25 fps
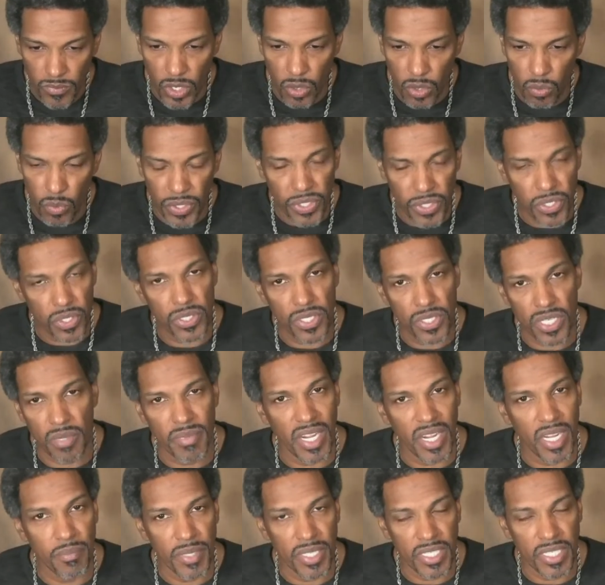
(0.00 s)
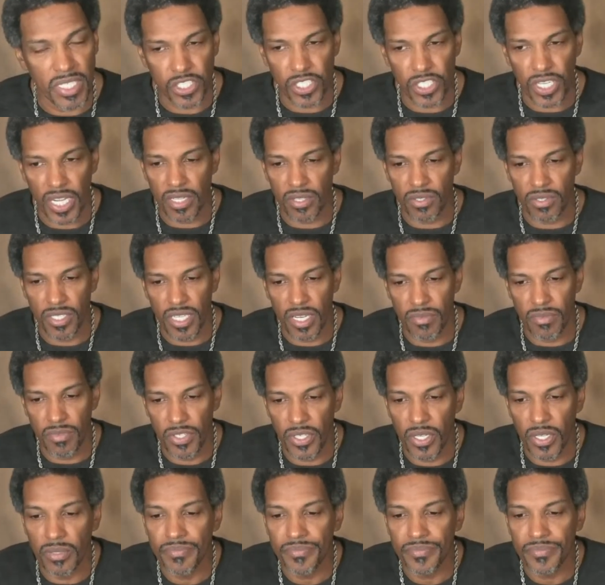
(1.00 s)
with you, so I might be in the chat. You never
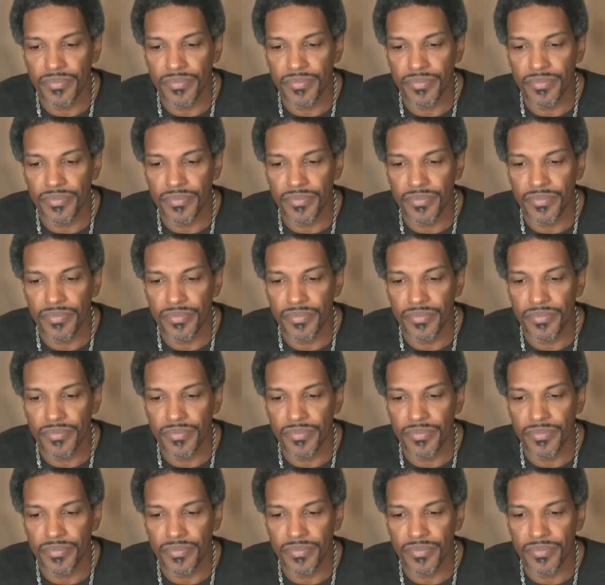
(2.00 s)
know.